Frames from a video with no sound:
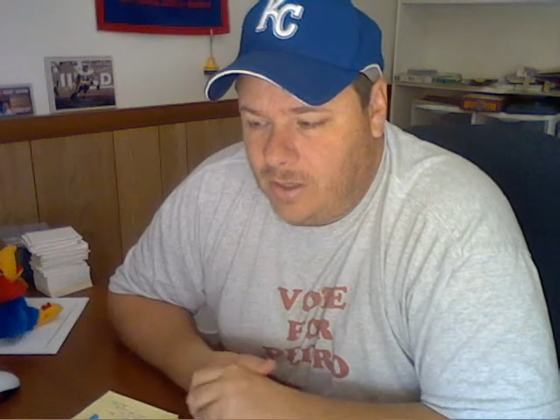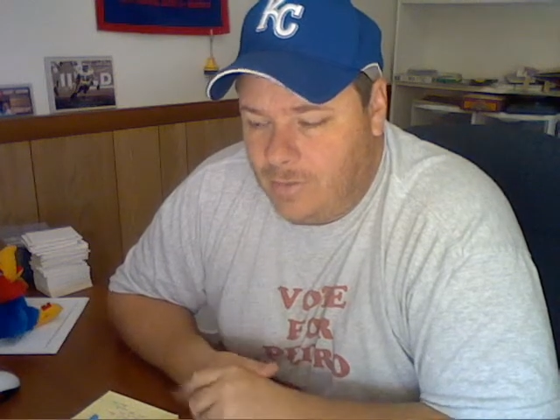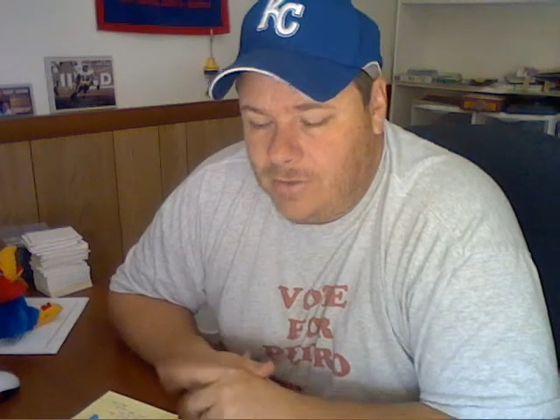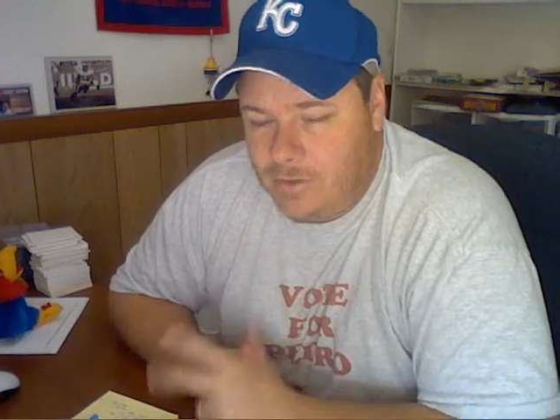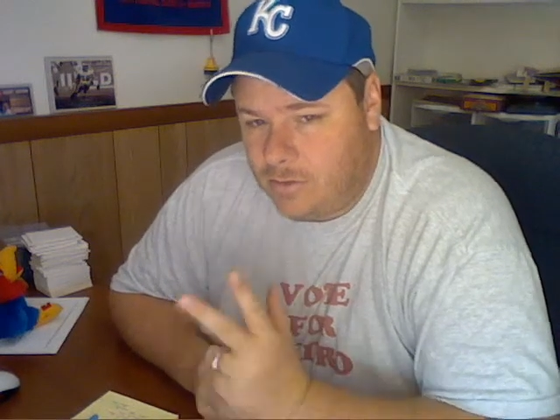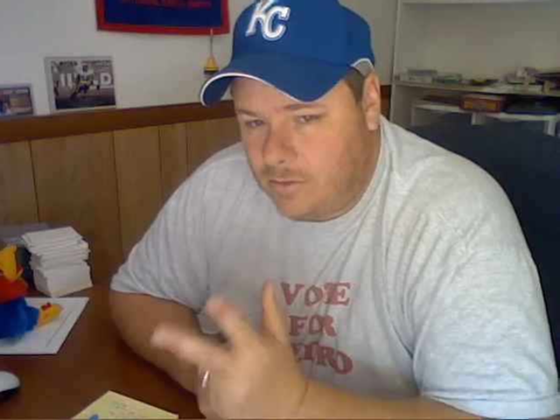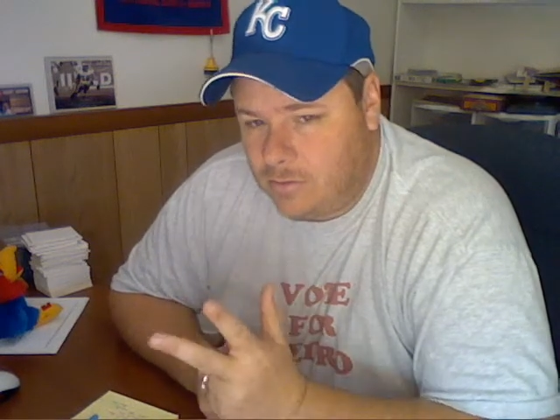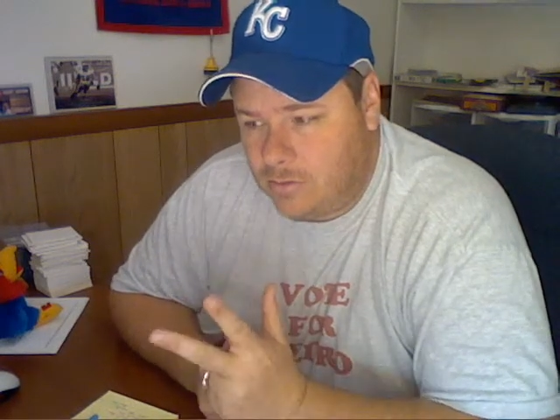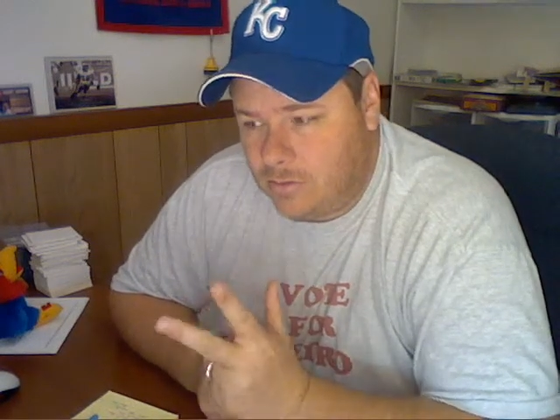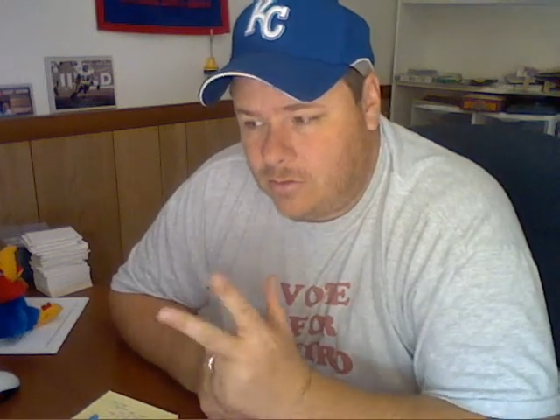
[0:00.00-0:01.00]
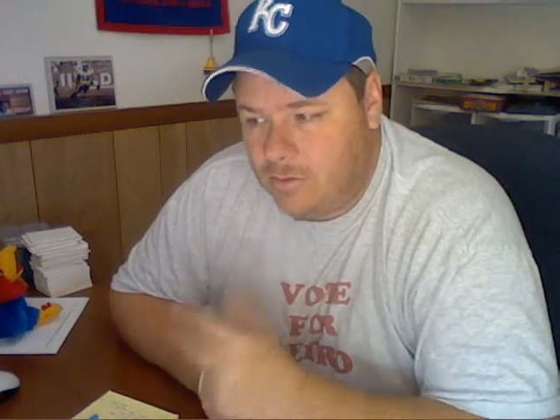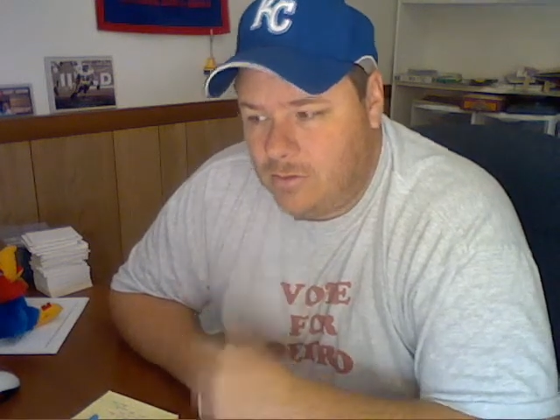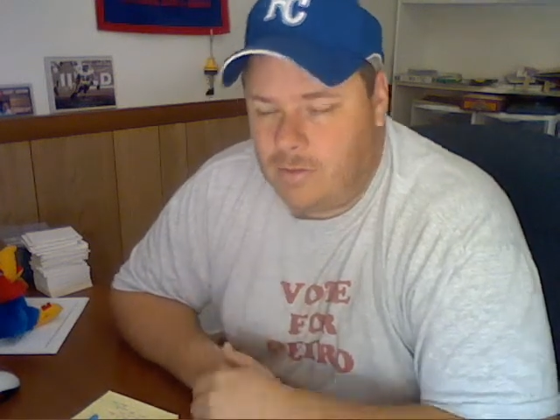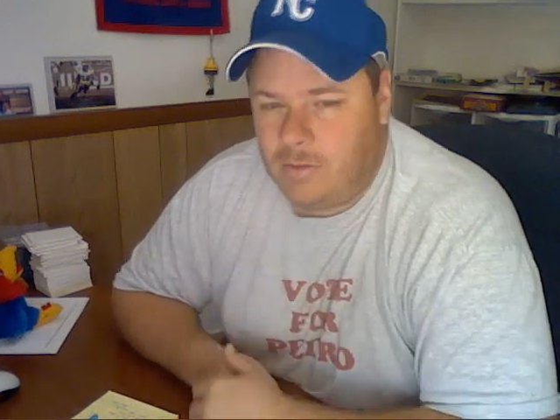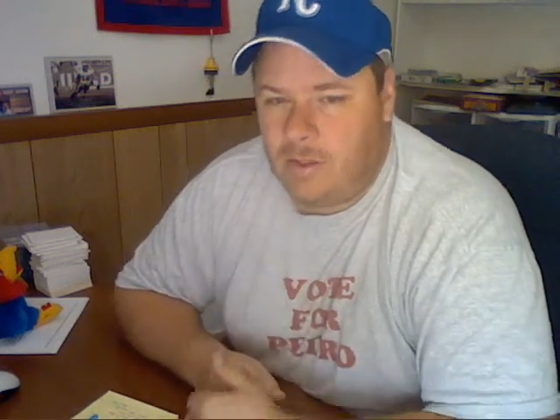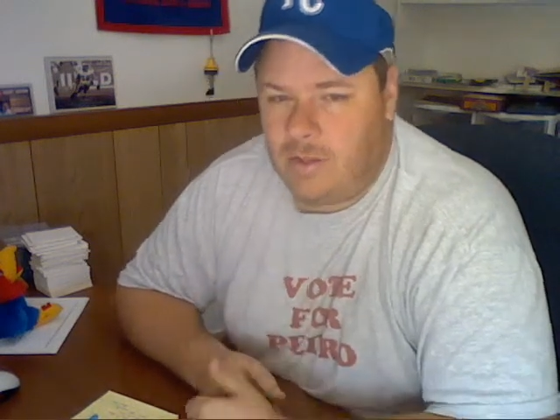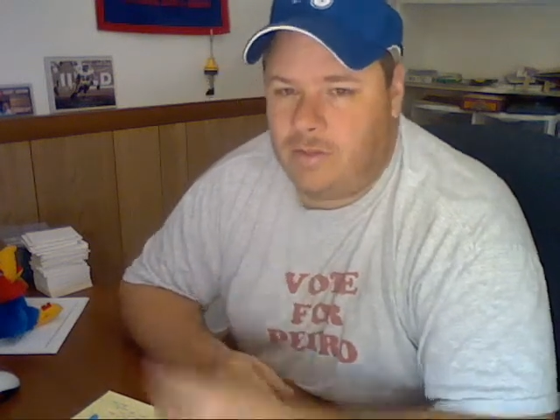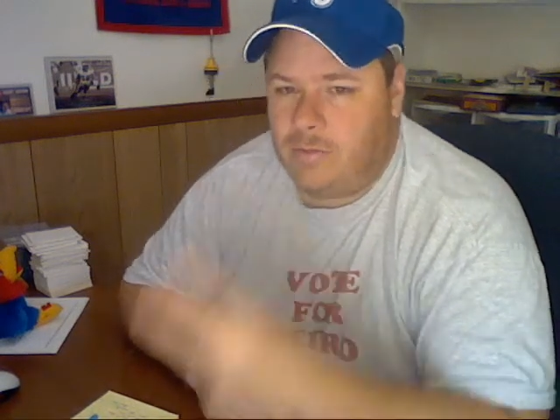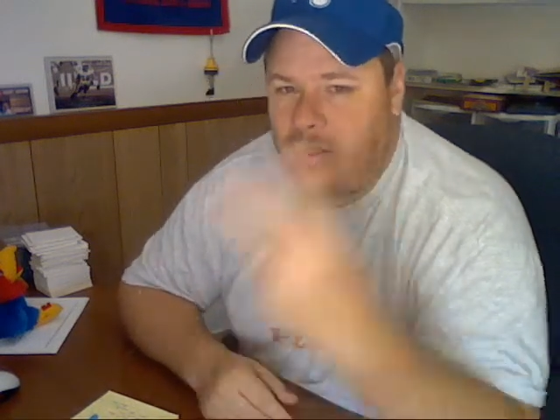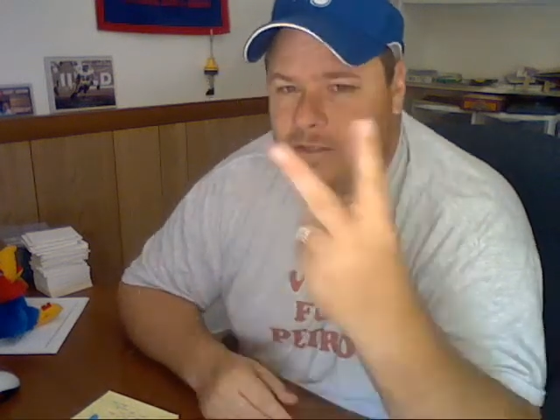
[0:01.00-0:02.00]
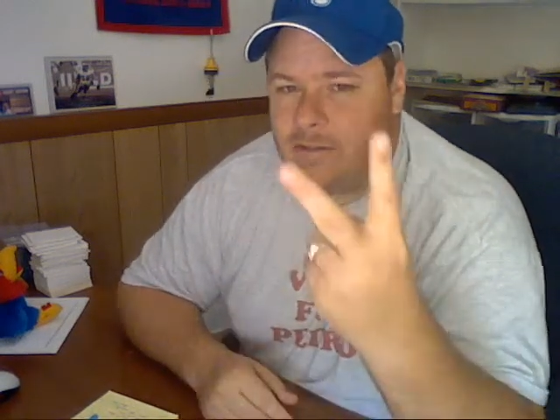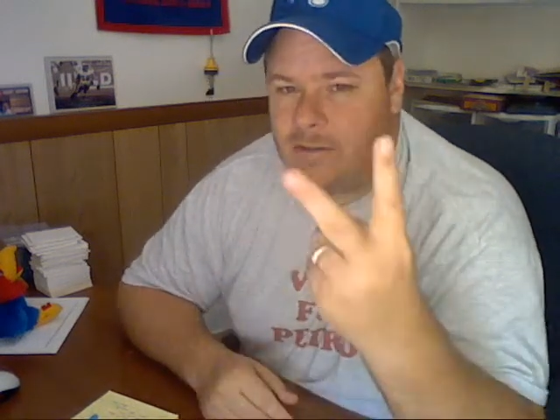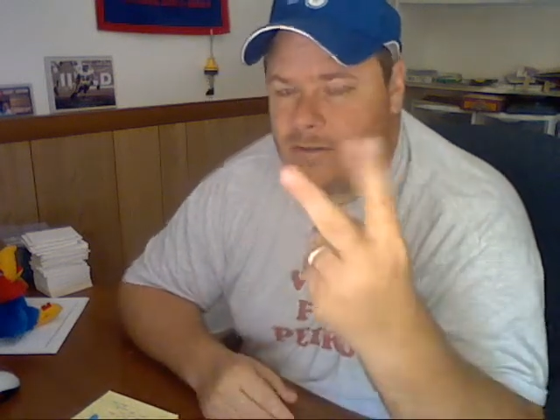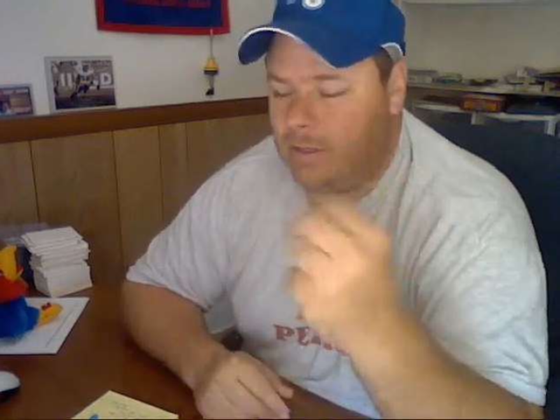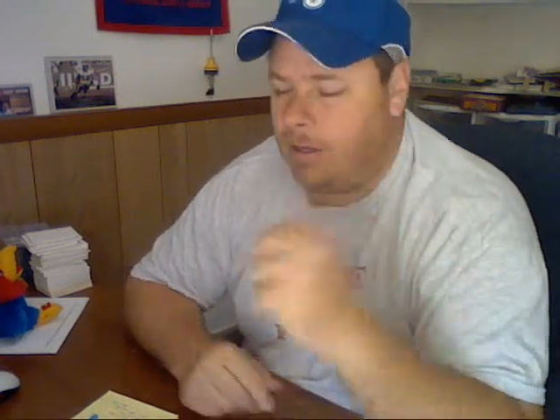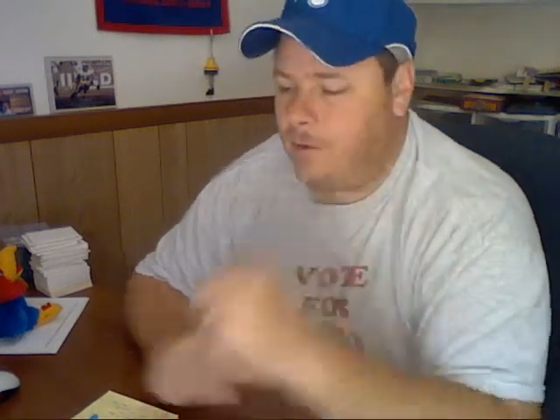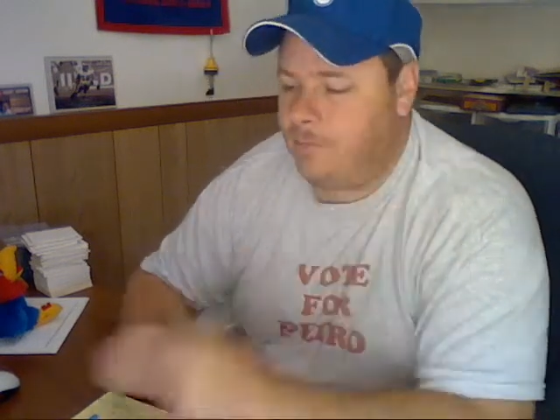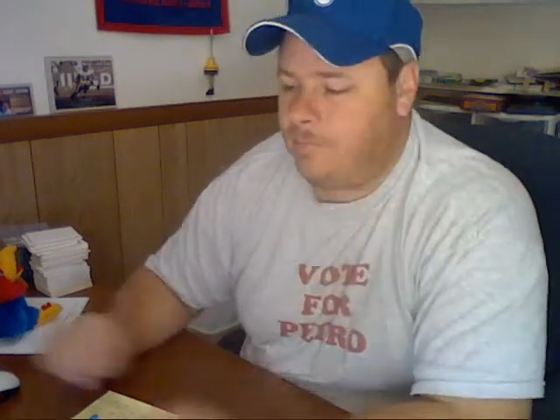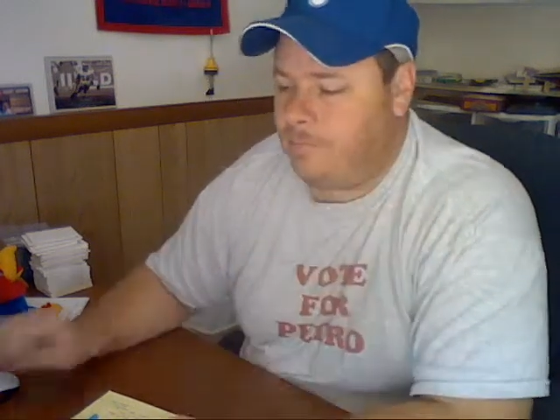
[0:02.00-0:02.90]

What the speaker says: Happy Easter. And then peace. Take care.